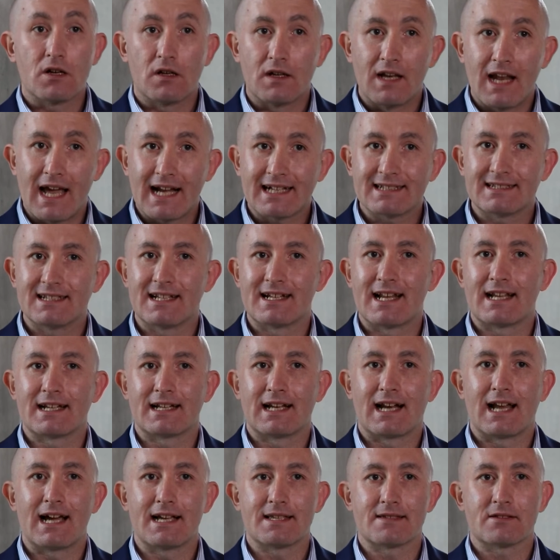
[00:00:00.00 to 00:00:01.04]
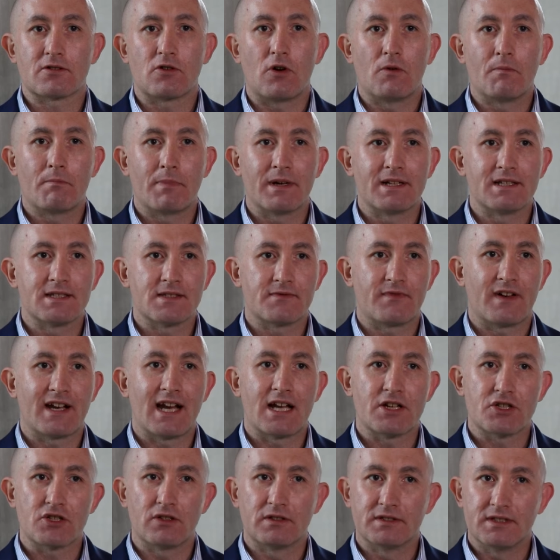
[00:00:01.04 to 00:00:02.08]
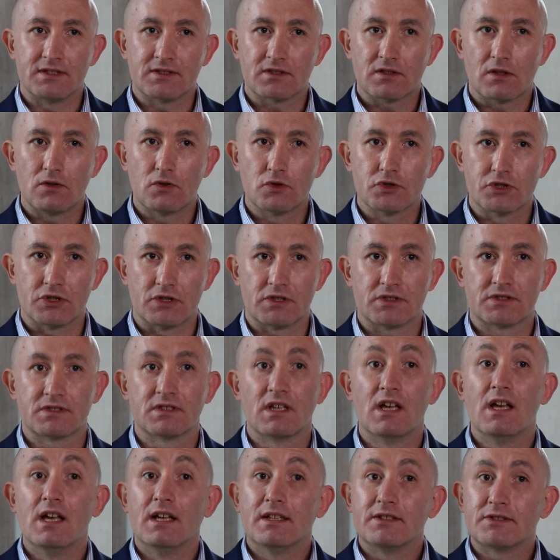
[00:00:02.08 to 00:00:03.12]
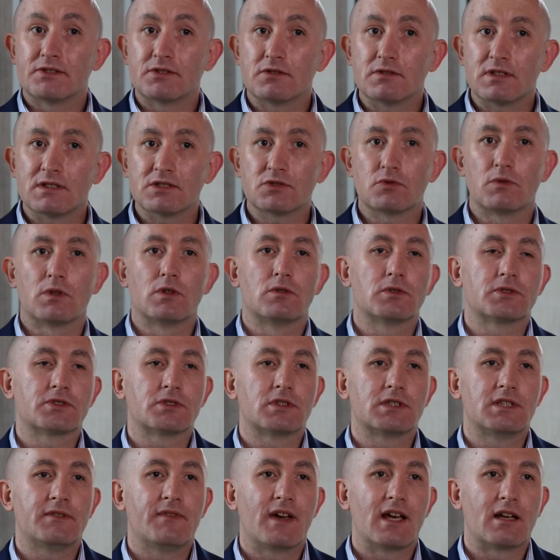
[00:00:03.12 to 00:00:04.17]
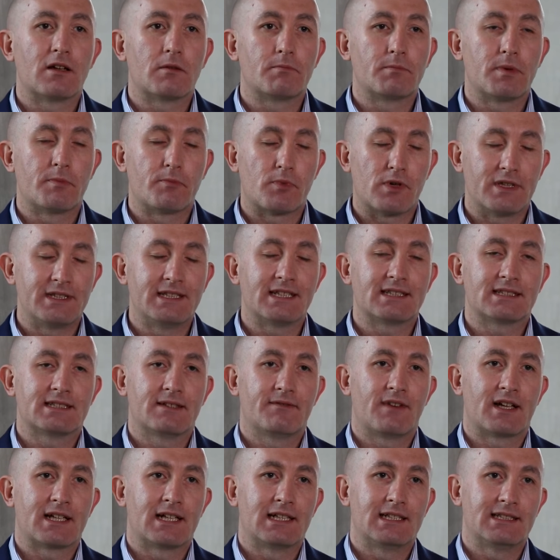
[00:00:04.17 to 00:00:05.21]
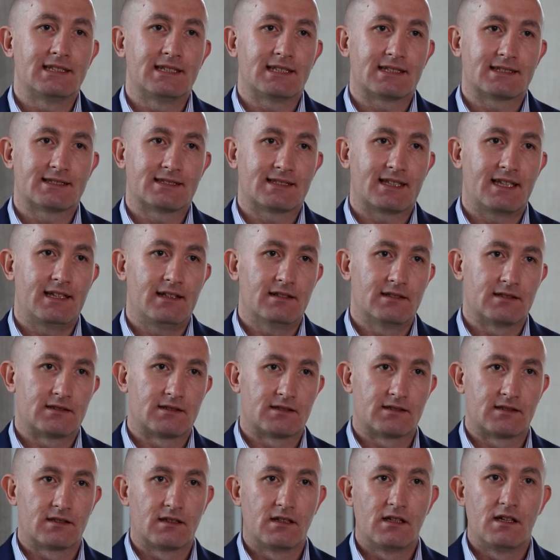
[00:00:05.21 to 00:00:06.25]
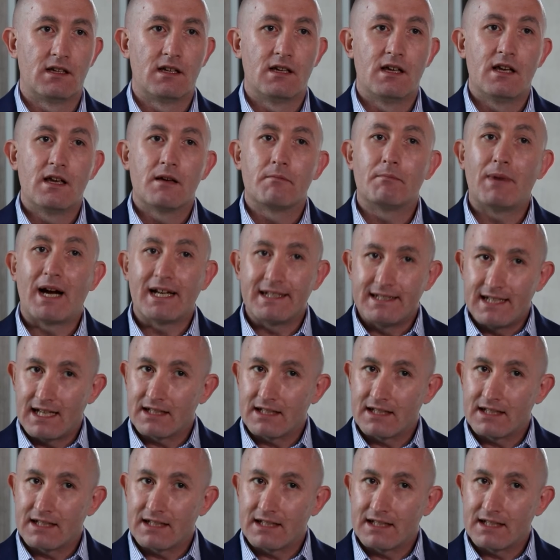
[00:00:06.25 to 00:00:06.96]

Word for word: collect and analyze companies' financial disclosures, students will also develop predictive analytics skills. By